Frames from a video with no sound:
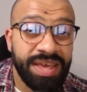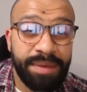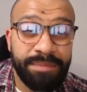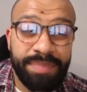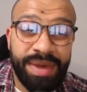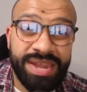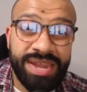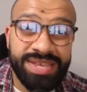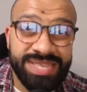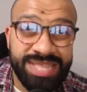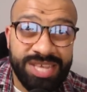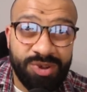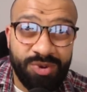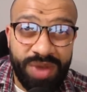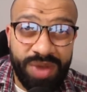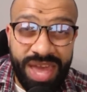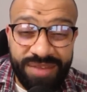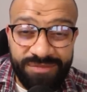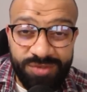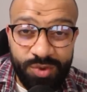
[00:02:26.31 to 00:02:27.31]
Better still,
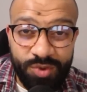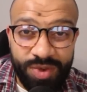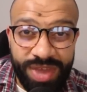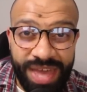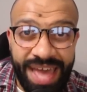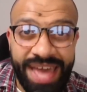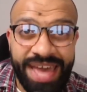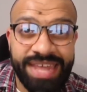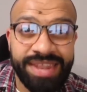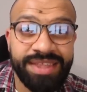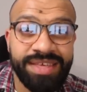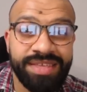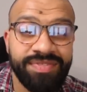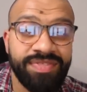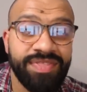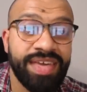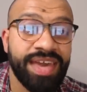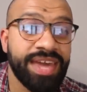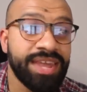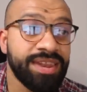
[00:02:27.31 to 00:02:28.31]
if you can,
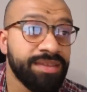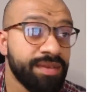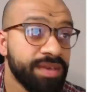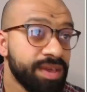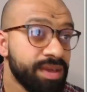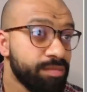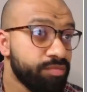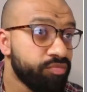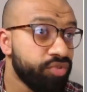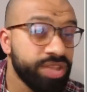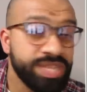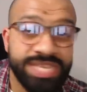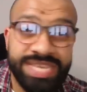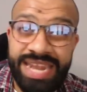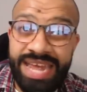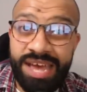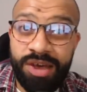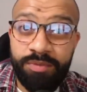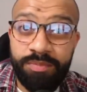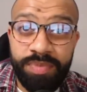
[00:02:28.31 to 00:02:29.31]
then print it
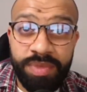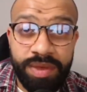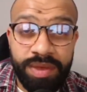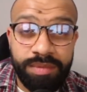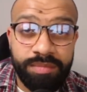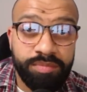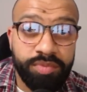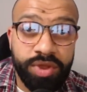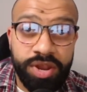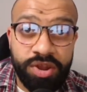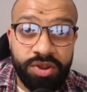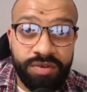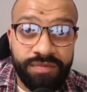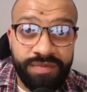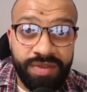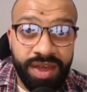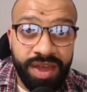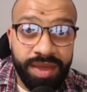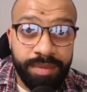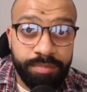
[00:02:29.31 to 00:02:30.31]
out, put it
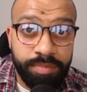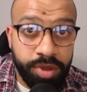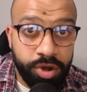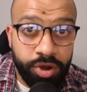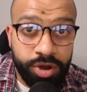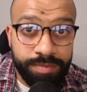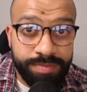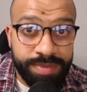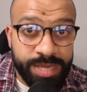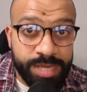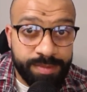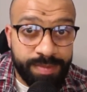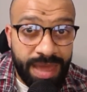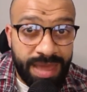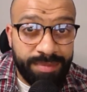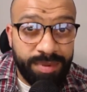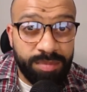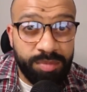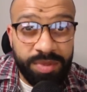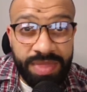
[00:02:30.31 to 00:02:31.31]
offline, put it on a piece of
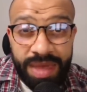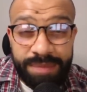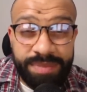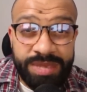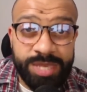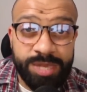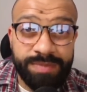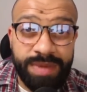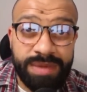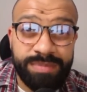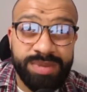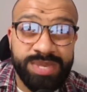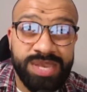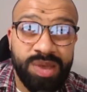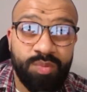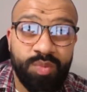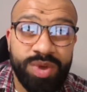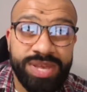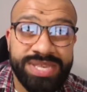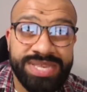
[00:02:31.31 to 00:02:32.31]
paper and put that piece of paper
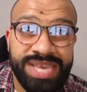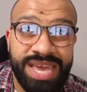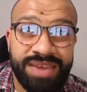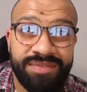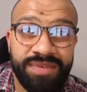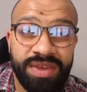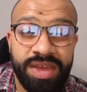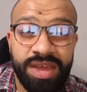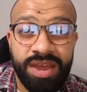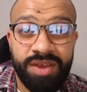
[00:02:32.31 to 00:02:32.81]
somewhere safe.